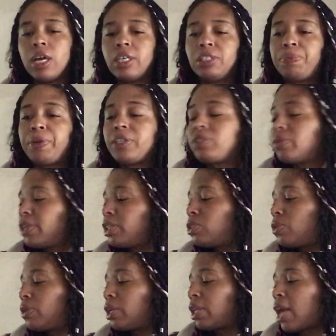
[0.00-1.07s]
Spiritually
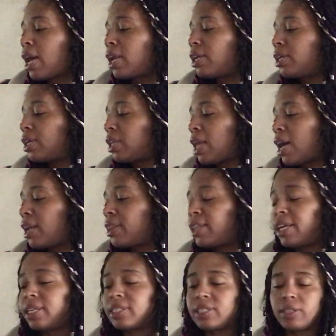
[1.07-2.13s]
doing a lot of
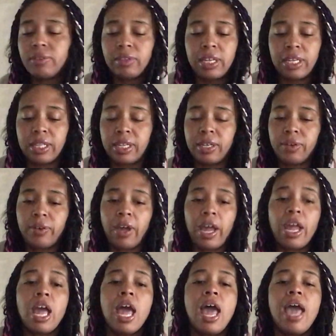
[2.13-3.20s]
things lately,
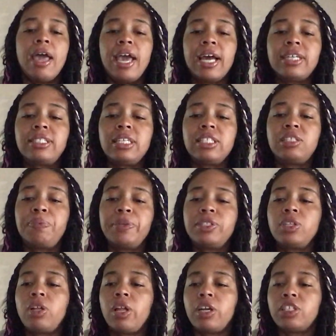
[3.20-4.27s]
okay? Excellence,
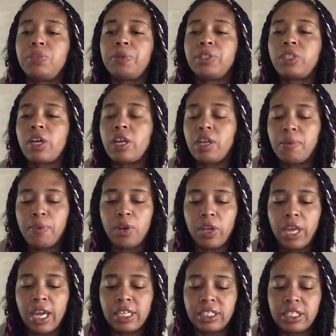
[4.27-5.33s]
mental clarity, spirituality,
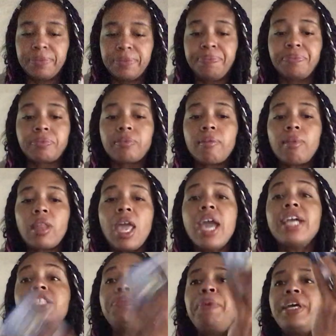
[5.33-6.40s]
communication,
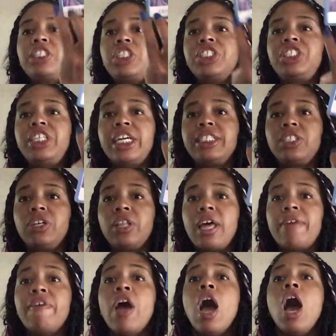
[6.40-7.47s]
expansion, change your
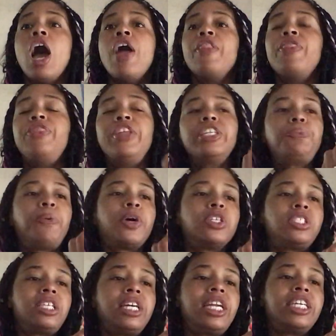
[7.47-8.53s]
life. This
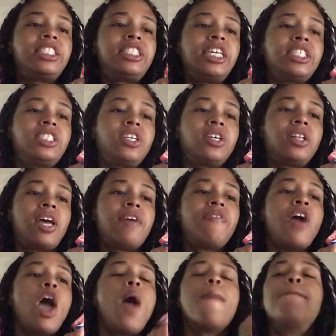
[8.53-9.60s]
person is changing your life,
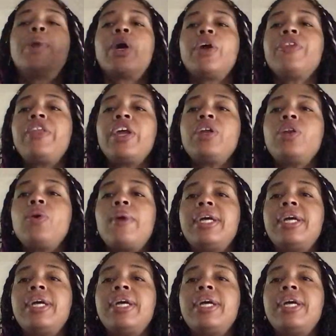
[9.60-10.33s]
birthing new